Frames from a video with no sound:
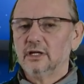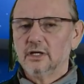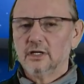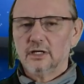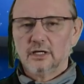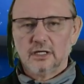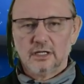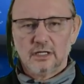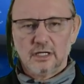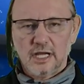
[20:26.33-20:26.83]

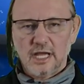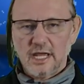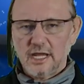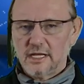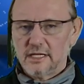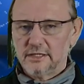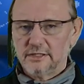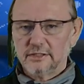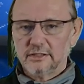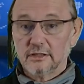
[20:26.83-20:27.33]

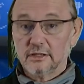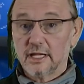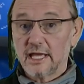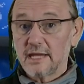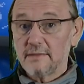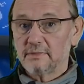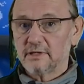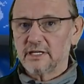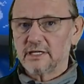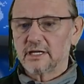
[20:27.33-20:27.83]
and
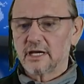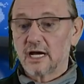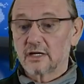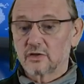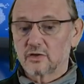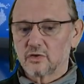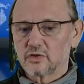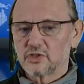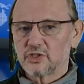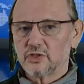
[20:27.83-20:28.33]
labeling
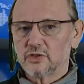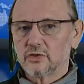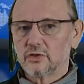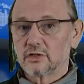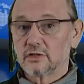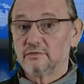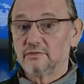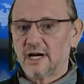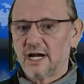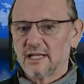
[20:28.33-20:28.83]
across your
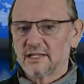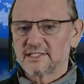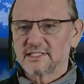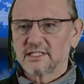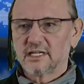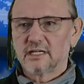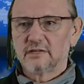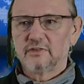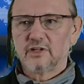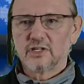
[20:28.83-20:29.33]
file
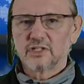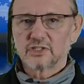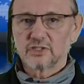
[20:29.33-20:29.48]
servers,